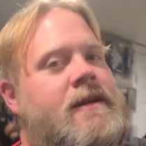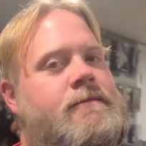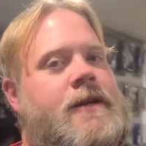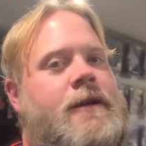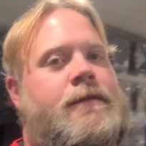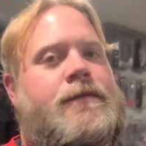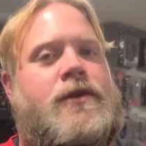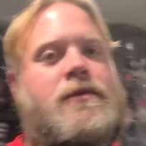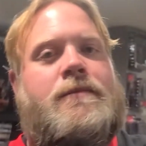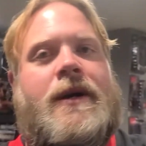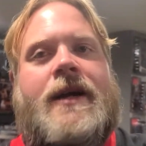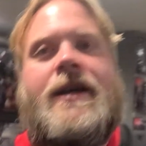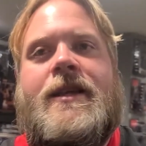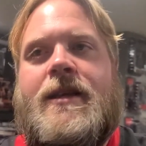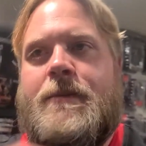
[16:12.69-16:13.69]
I've had a few
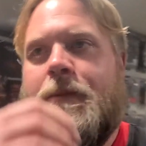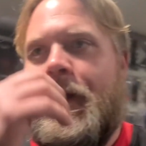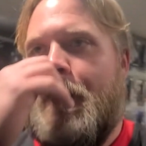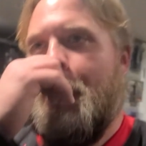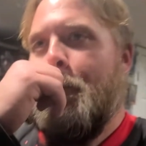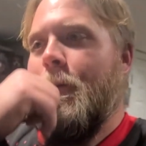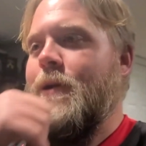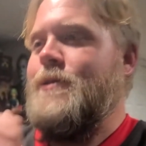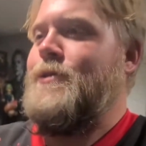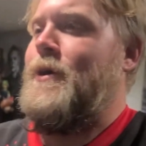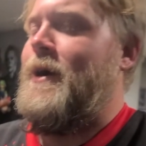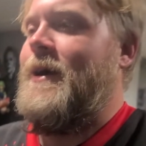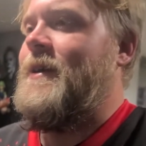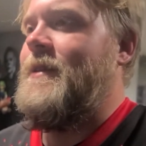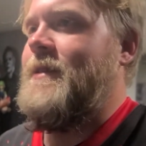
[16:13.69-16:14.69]
bites, but we're
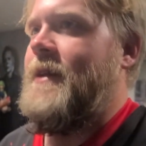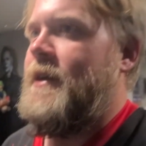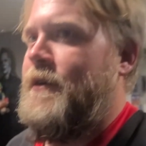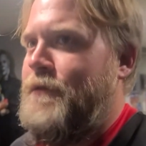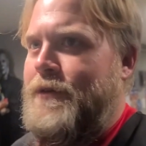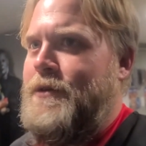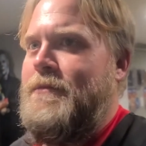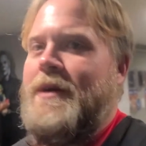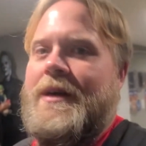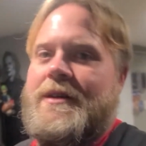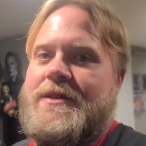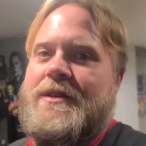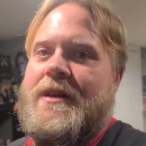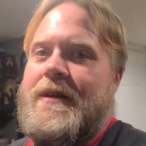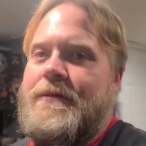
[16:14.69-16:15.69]
talking like a few
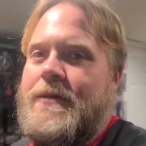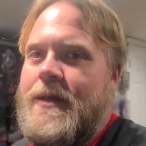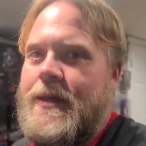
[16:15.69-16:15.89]
bucks off,